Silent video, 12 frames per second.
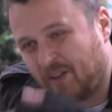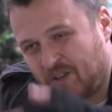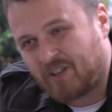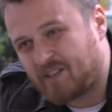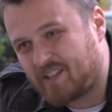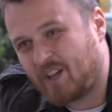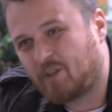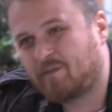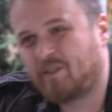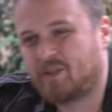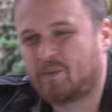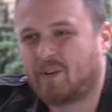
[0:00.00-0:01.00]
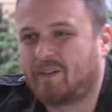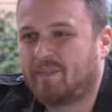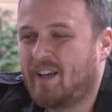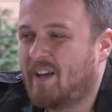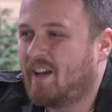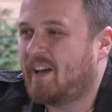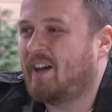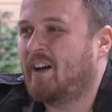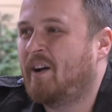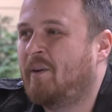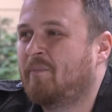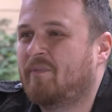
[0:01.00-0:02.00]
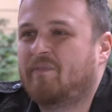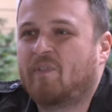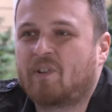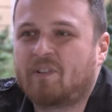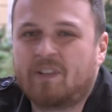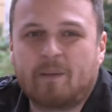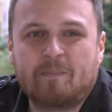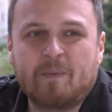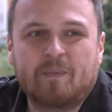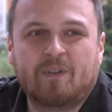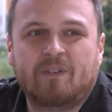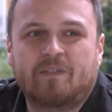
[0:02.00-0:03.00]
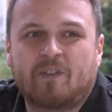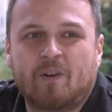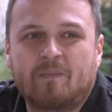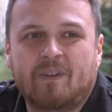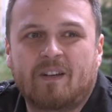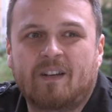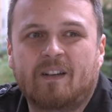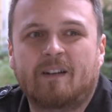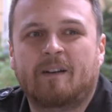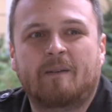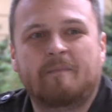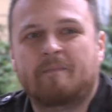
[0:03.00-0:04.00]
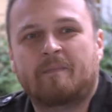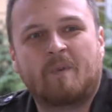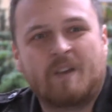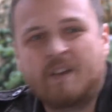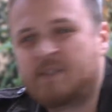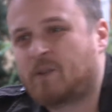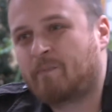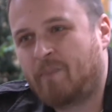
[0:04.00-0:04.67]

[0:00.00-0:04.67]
other side of Wisła. For the people from eastern